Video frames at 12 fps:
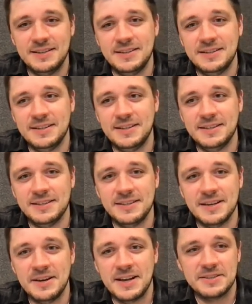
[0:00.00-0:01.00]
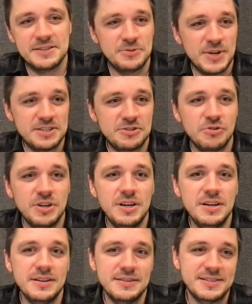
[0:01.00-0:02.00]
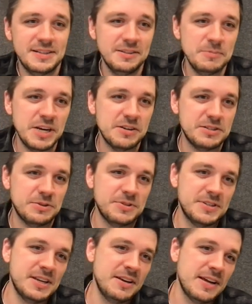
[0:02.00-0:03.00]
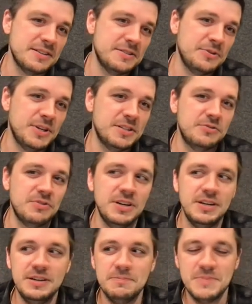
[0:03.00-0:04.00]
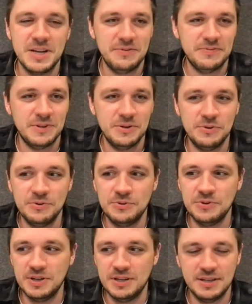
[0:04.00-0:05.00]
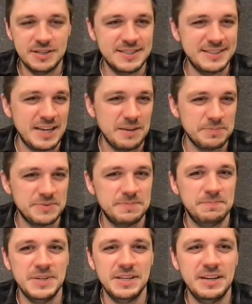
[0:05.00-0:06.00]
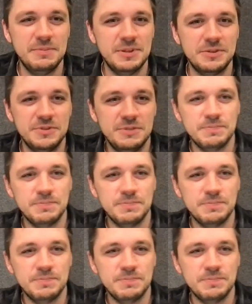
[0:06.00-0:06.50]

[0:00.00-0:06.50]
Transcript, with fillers: uh, getting access to S3, Seldon microservices getting access to S3, Metaflow uh, steps, being able to